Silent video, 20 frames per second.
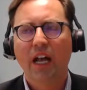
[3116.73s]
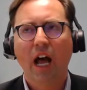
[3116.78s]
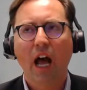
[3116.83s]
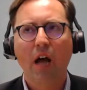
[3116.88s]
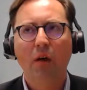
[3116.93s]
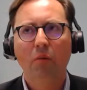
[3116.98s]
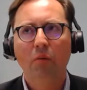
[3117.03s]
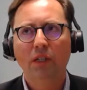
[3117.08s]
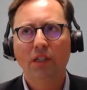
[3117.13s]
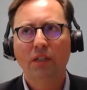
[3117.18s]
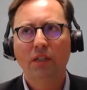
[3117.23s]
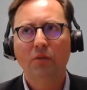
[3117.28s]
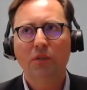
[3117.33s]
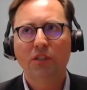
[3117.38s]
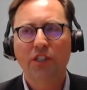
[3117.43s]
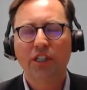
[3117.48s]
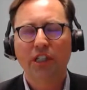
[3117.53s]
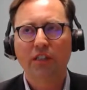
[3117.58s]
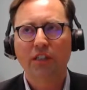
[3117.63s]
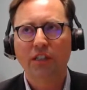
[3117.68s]
I will
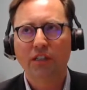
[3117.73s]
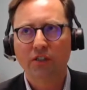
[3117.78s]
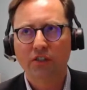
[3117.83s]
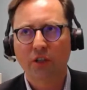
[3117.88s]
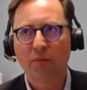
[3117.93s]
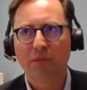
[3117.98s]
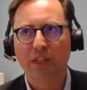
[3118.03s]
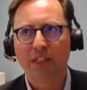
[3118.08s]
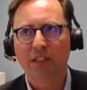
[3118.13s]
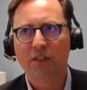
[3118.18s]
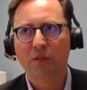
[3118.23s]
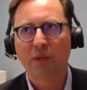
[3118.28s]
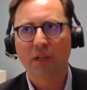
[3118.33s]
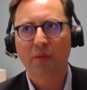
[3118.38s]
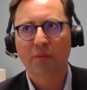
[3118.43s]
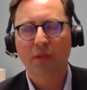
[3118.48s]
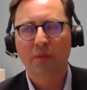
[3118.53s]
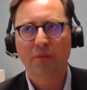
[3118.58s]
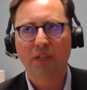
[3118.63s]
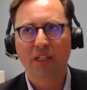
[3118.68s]
share a little something that might
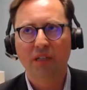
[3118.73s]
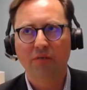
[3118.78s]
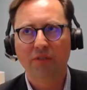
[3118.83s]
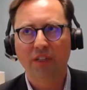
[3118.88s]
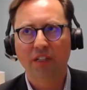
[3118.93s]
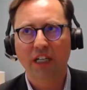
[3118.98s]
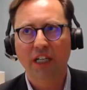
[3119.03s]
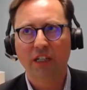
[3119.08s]
be a bit of an